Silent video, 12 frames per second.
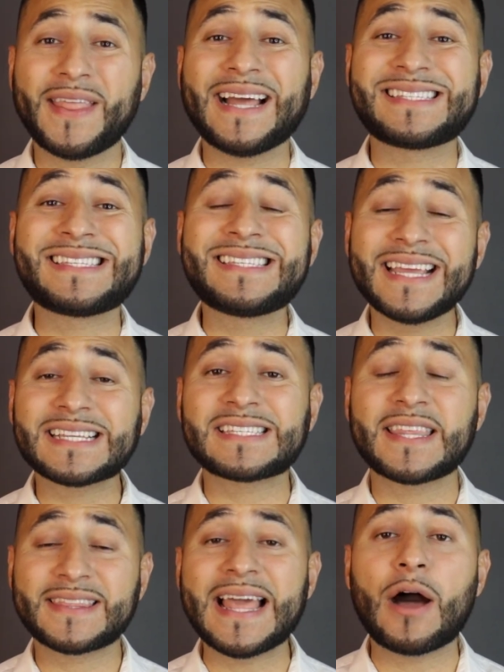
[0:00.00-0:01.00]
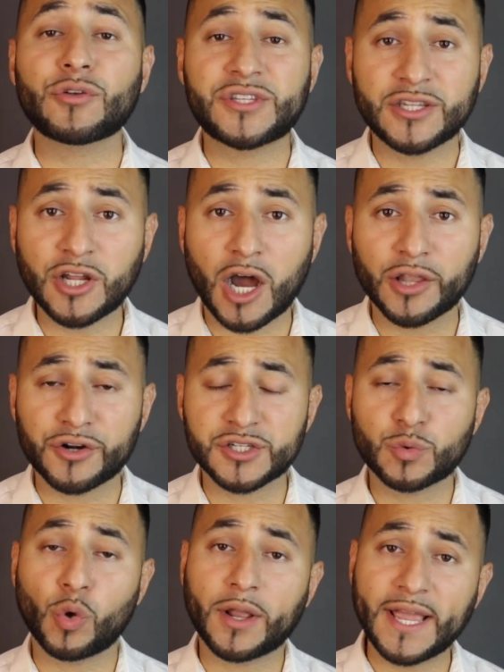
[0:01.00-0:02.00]
that's
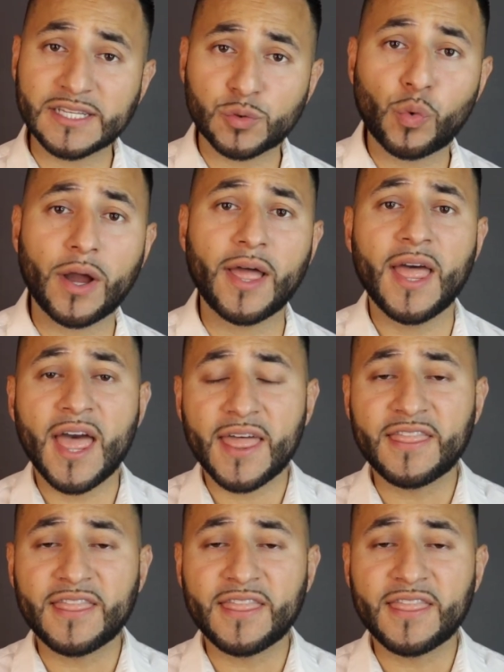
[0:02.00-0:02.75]
$6,000. Well, guess what?